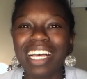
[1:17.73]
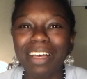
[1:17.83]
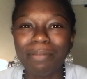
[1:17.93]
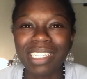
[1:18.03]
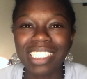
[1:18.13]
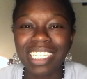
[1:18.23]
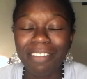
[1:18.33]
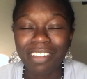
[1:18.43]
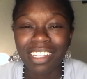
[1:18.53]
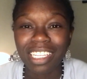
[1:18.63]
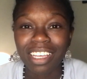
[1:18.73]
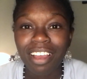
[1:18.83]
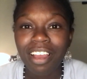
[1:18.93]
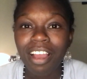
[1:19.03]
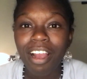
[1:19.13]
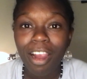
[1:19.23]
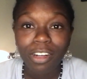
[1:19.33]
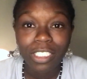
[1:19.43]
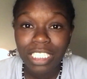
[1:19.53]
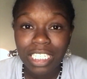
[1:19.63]
Um, it's definitely
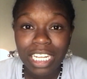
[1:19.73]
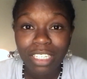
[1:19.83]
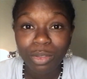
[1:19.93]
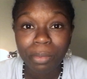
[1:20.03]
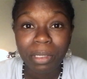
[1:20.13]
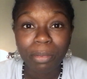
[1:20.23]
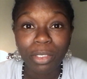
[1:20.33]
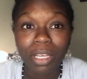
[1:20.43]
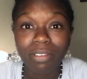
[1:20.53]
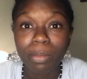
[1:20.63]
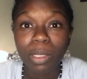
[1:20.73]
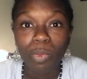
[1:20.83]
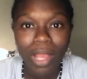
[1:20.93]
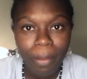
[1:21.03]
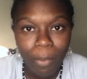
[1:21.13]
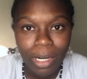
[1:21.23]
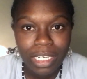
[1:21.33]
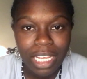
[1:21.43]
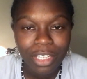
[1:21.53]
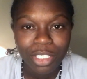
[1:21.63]
harder to connect with people. You have to be way more
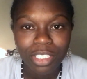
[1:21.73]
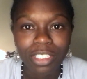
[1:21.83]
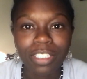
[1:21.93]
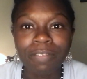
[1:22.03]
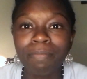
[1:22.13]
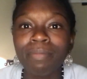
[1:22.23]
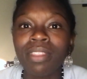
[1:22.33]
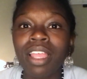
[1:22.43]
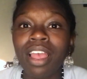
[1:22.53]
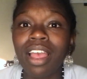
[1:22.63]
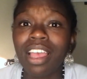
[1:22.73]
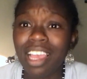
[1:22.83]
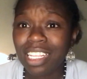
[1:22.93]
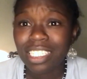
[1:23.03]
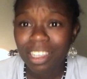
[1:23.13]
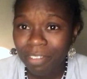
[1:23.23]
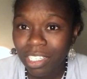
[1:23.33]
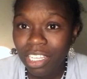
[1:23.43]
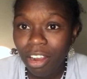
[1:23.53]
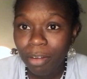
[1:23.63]
intentional. It's
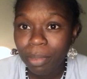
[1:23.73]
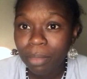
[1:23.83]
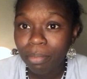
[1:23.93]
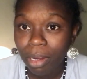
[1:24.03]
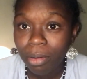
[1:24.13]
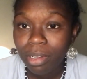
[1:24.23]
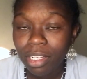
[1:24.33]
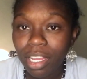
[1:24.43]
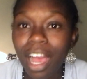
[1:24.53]
definitely hard being broke.